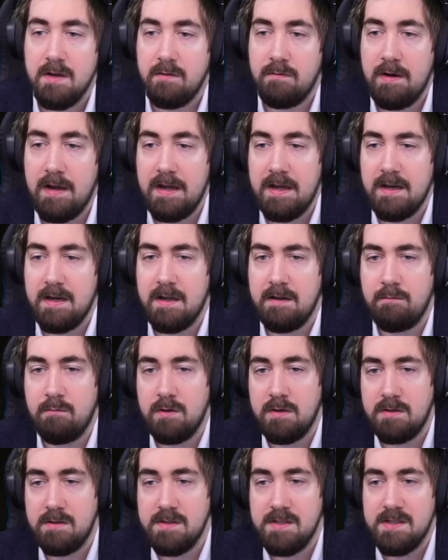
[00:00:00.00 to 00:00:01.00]
Right? And
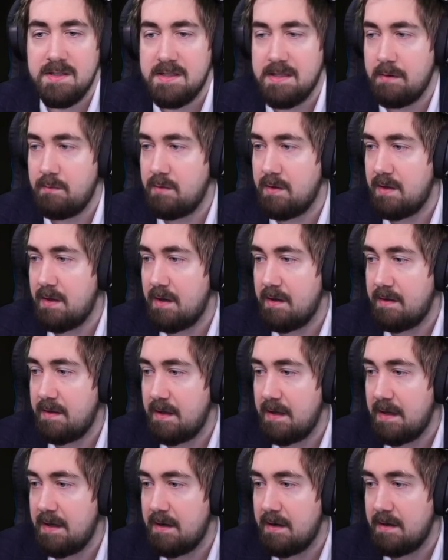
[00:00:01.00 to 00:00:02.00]
what does it say with
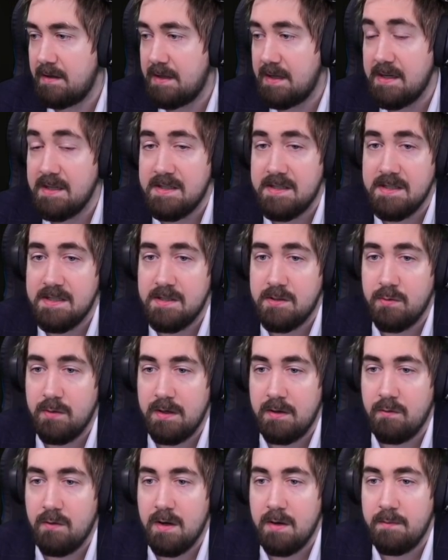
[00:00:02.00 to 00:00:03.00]
nothing here? Then it says
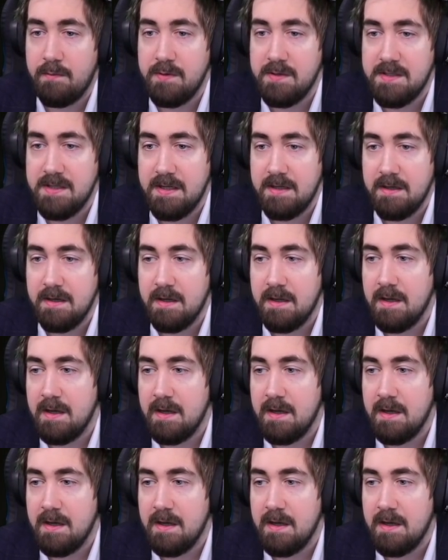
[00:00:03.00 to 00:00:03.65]
21%.